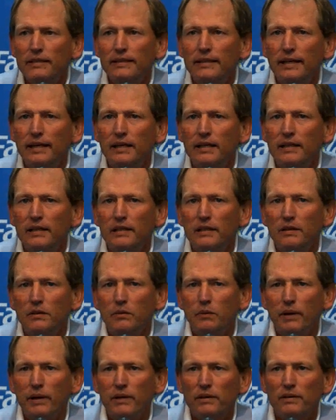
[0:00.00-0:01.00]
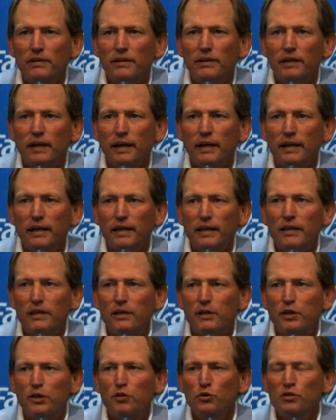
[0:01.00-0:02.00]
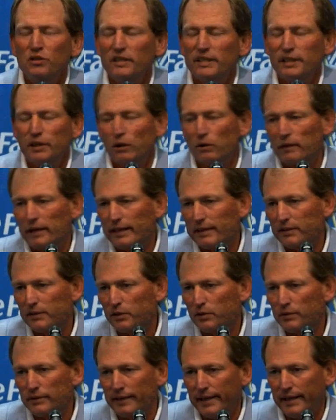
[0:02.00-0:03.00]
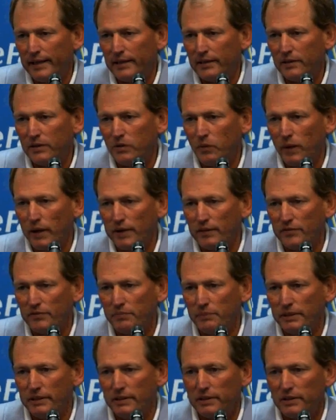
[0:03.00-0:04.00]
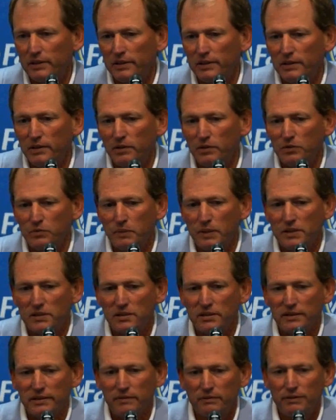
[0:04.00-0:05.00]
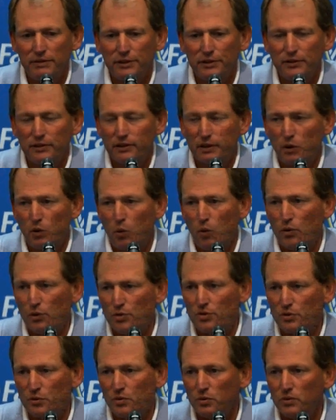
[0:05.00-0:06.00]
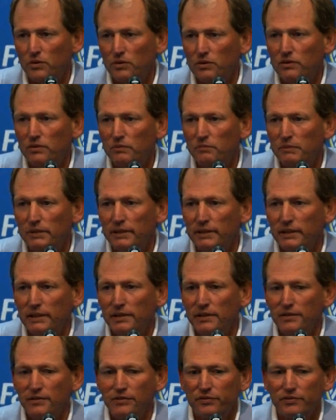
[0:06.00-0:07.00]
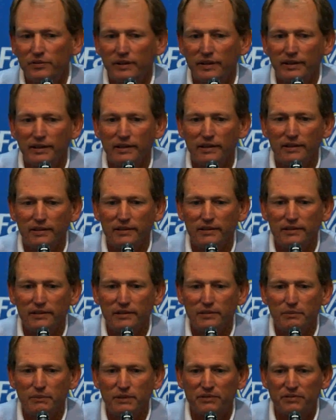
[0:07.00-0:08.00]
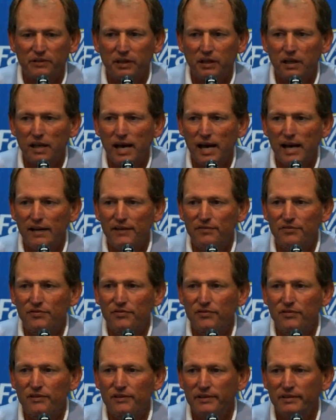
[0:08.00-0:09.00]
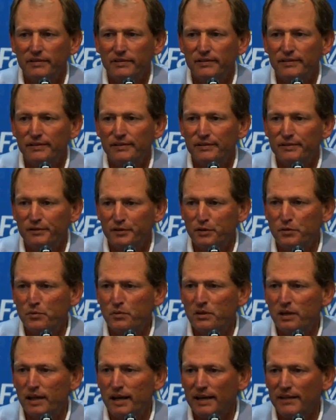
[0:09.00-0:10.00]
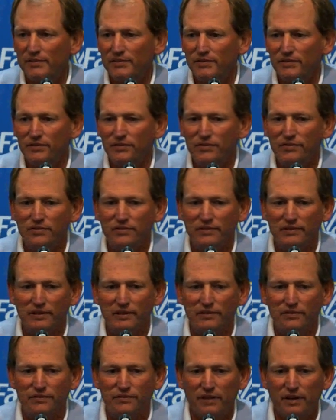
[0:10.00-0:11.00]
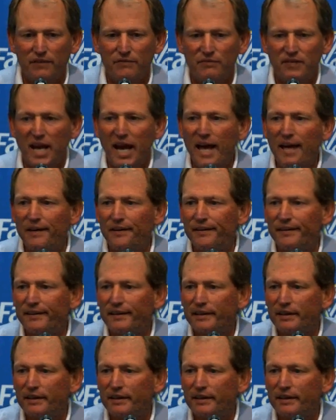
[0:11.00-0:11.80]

Yeah, well, usually you don't like doing that twice, you know, especially when you're in a quarter school, because you're missing class, two classes of 10.